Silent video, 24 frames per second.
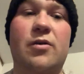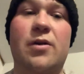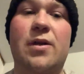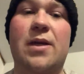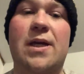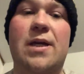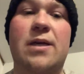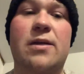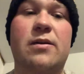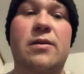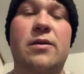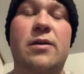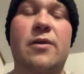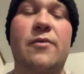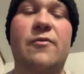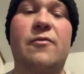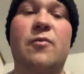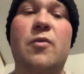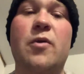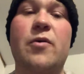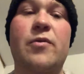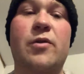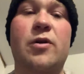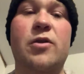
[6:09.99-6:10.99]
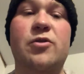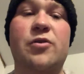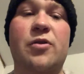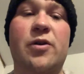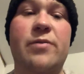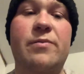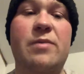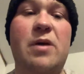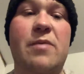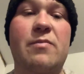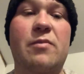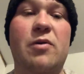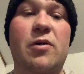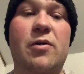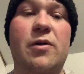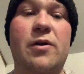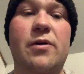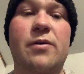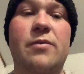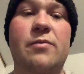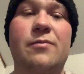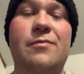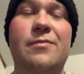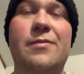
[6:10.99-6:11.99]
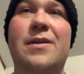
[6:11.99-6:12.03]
again, if we were to trade Matt Murray,